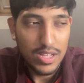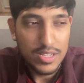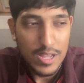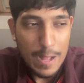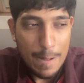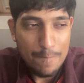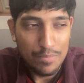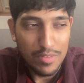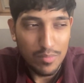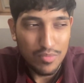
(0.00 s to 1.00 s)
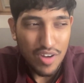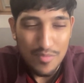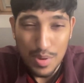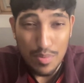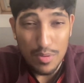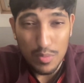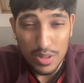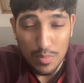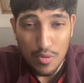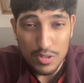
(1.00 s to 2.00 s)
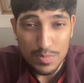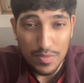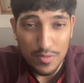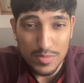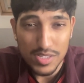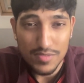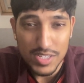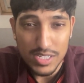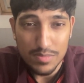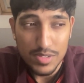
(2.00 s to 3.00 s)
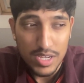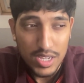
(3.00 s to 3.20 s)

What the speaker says: Gravenberch, probably one of the poorest performances I've seen him.